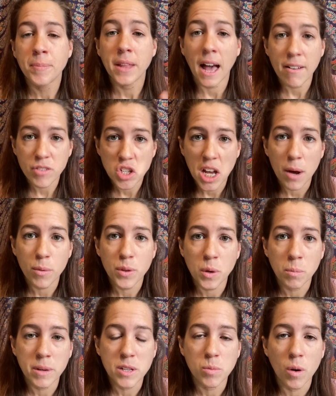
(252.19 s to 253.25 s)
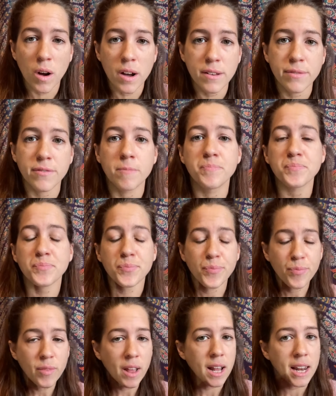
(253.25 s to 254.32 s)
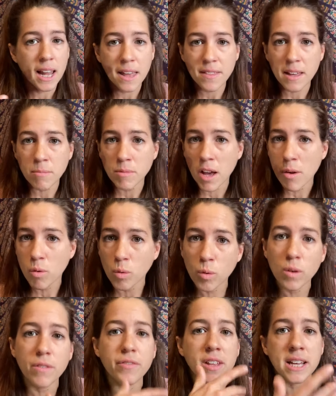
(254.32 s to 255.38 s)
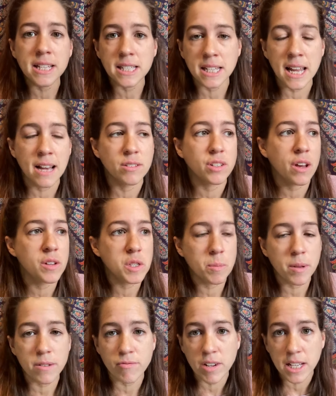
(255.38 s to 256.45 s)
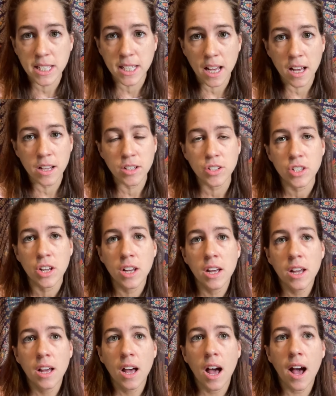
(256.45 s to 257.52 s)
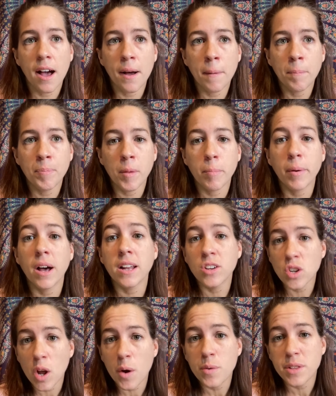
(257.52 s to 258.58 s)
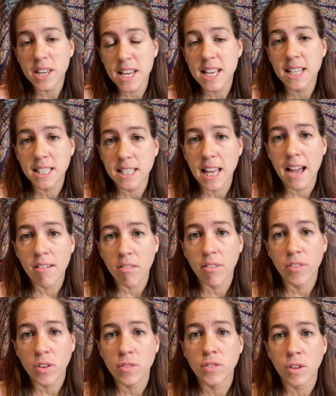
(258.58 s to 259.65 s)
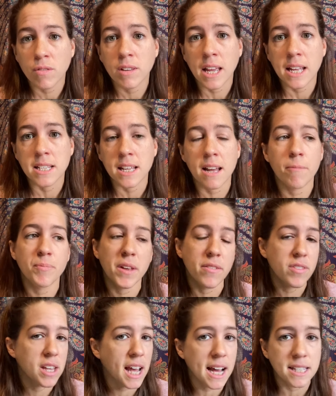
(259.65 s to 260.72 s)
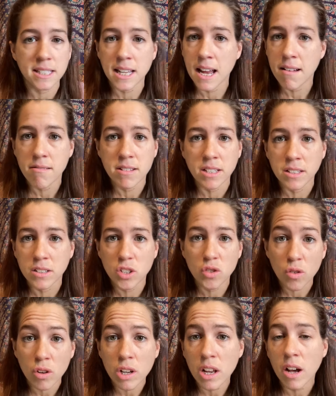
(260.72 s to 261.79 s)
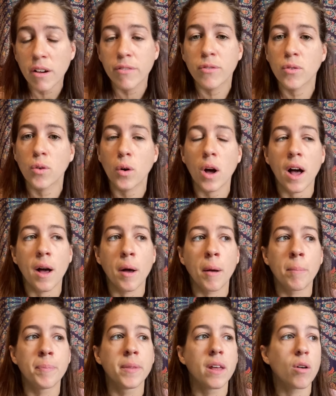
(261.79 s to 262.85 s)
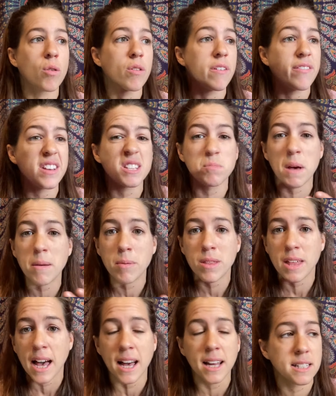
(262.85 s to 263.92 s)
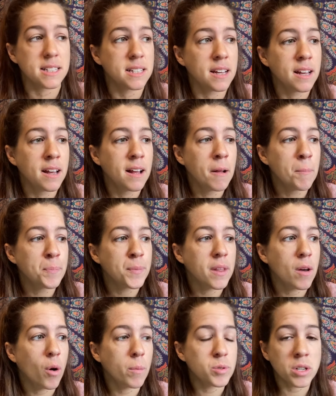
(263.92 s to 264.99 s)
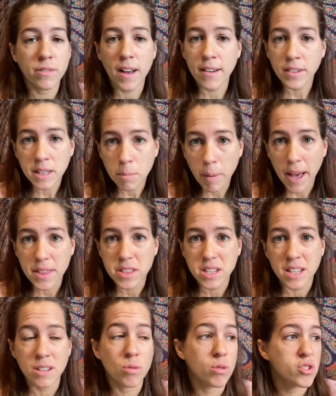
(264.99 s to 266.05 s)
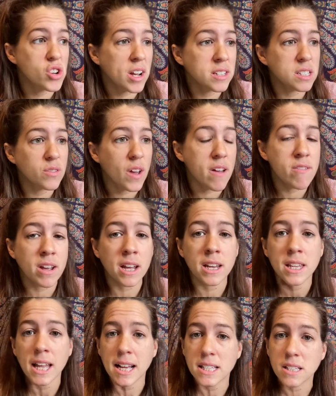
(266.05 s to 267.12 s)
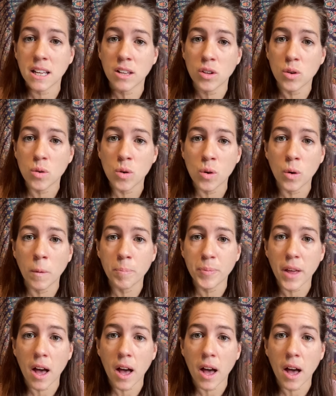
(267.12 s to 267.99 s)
have a chat with your midwife, let them know all of the ins and outs, go into a bit of research, but know that it is there if you do need it, if the gas and air isn't strong enough, or if it's maybe that option of having the pethidine or transferring, and that's in your